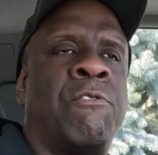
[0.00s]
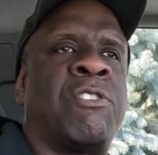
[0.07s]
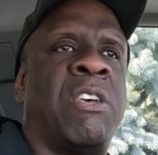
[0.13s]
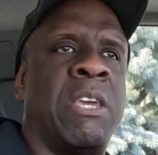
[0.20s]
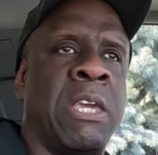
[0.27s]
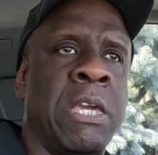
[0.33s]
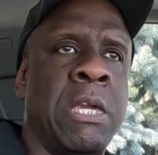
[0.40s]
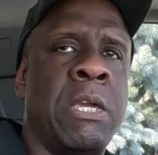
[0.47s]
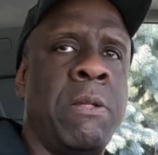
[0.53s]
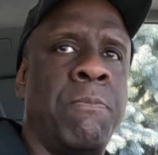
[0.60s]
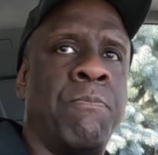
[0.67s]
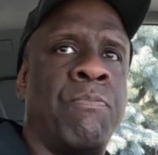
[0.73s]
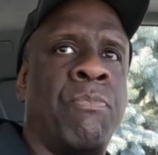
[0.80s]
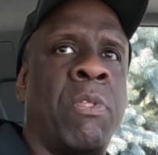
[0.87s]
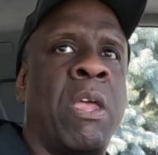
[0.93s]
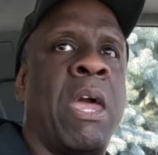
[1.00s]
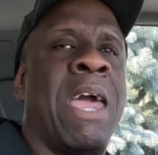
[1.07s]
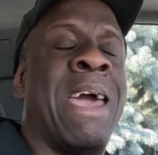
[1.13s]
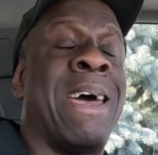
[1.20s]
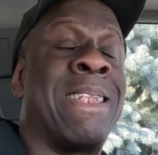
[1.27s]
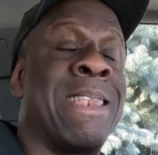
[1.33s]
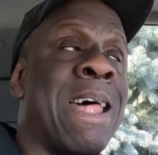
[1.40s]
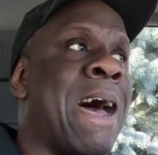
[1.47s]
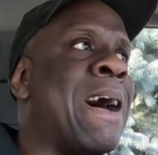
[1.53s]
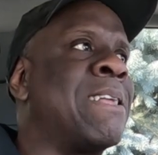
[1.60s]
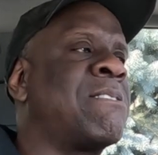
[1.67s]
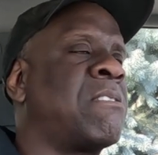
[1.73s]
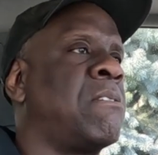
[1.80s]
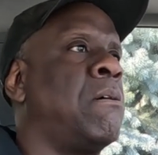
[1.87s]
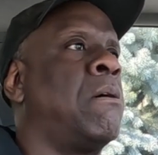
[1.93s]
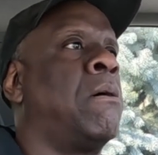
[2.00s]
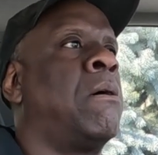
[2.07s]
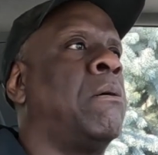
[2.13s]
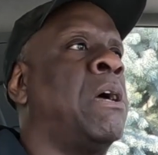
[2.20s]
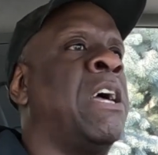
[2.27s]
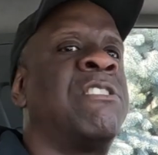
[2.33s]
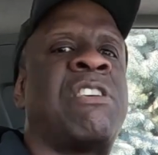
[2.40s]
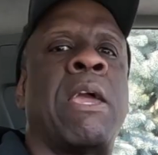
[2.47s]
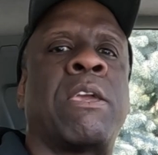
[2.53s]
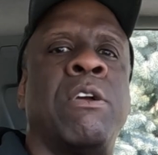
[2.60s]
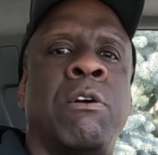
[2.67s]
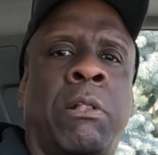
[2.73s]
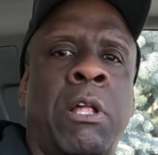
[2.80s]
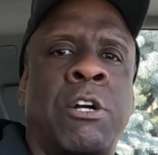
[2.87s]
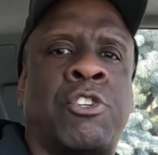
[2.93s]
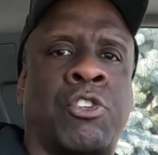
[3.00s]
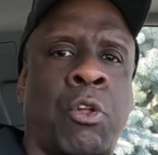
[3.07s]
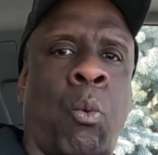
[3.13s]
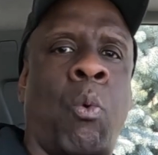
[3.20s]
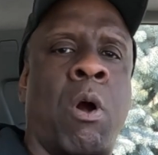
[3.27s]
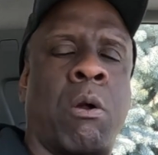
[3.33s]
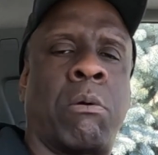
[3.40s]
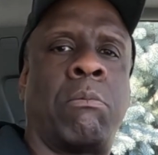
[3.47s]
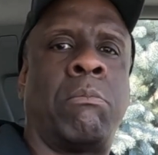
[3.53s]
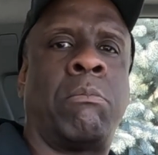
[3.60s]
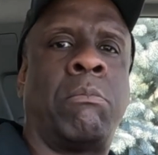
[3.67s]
to eat and taking your lunch to work.